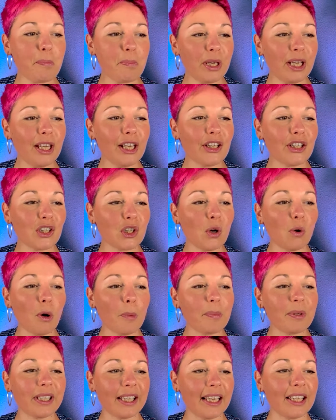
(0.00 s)
being so
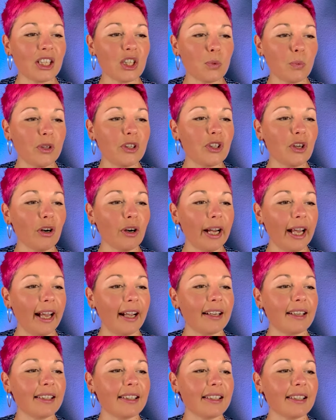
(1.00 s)
obsessed with your
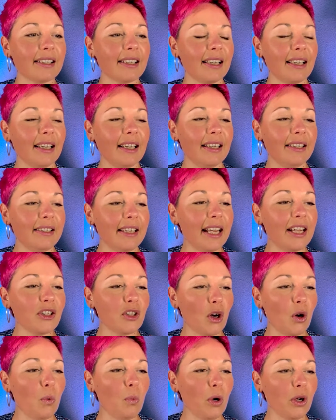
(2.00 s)
ex. They
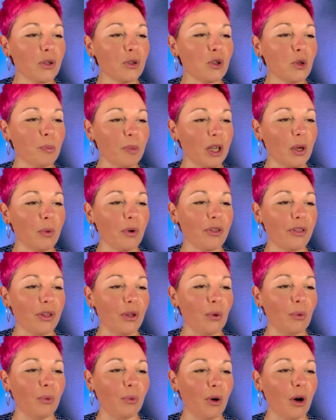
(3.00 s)
don't want to be with
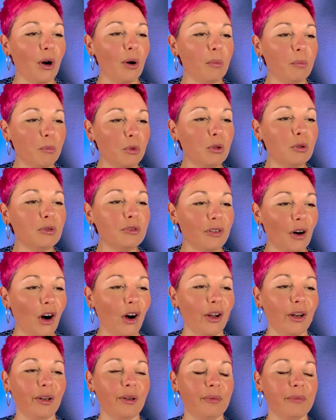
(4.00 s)
you. Move
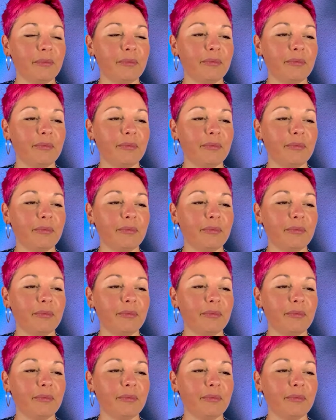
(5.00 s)
on.